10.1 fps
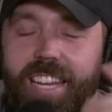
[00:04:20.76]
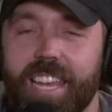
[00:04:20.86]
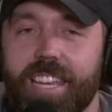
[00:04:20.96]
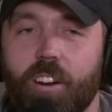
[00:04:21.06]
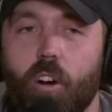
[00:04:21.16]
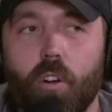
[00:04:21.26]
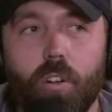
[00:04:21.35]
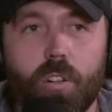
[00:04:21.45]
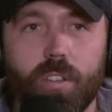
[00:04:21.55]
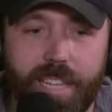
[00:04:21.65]
He
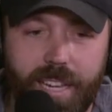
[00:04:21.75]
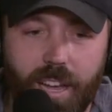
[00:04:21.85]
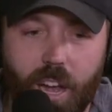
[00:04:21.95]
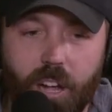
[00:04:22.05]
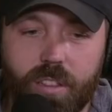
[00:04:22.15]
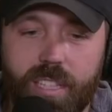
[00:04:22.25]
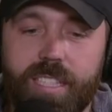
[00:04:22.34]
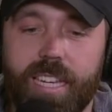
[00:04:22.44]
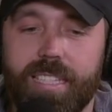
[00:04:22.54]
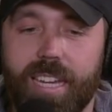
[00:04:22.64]
called it on the
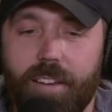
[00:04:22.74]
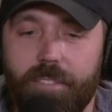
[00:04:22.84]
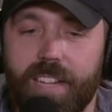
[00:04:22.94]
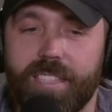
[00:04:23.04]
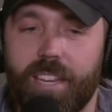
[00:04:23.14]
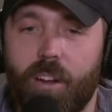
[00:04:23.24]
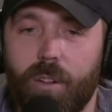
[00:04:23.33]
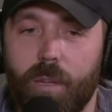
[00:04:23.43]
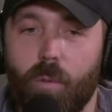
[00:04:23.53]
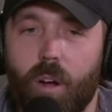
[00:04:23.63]
tee saying, I fancy a
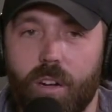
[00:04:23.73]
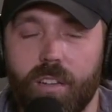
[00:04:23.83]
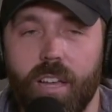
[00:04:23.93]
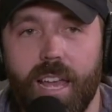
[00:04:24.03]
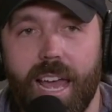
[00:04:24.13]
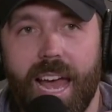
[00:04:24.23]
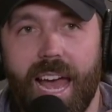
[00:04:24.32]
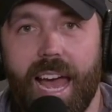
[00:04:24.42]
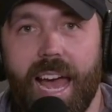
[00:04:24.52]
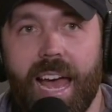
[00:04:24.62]
hole-in-one.
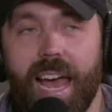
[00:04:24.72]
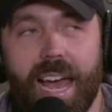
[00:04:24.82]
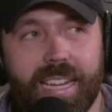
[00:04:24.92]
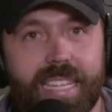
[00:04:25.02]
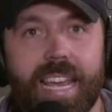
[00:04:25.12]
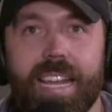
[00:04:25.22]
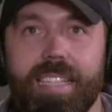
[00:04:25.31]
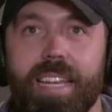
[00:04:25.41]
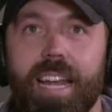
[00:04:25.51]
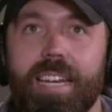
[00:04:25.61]
As he
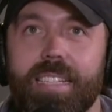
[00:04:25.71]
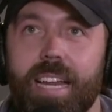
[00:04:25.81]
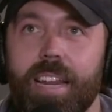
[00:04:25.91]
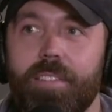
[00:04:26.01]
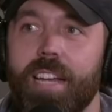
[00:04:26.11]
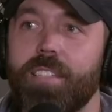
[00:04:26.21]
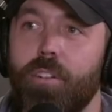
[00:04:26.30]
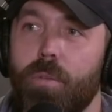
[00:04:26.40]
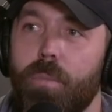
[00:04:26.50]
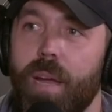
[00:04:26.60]
hit it and it said, if that's a
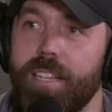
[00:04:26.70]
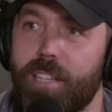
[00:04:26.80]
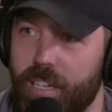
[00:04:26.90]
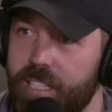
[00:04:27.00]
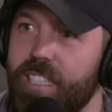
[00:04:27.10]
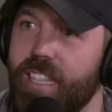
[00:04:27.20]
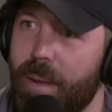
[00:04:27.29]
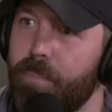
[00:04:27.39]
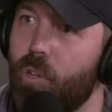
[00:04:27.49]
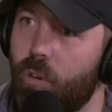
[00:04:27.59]
number, it's going to
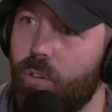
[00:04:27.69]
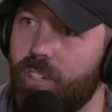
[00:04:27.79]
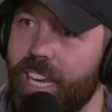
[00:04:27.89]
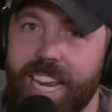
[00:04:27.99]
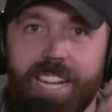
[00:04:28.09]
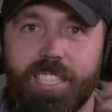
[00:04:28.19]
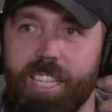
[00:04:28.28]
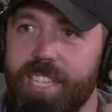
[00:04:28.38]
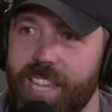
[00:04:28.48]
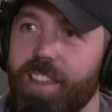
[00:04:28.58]
slam dunk. He
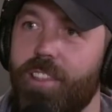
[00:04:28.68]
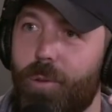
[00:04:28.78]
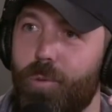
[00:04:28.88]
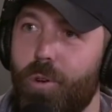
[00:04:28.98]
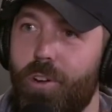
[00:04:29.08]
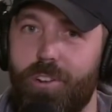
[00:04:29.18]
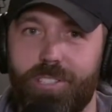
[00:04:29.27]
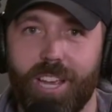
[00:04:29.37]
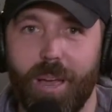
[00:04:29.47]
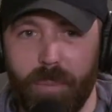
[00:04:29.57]
actually said those
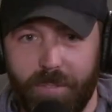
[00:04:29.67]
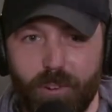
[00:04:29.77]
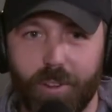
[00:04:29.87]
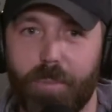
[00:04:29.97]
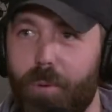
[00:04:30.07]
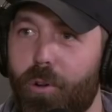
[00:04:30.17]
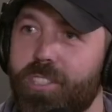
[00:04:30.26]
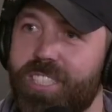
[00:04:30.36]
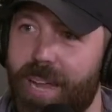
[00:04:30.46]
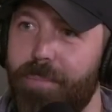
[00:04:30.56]
words before the ball
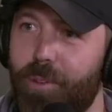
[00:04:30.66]
slam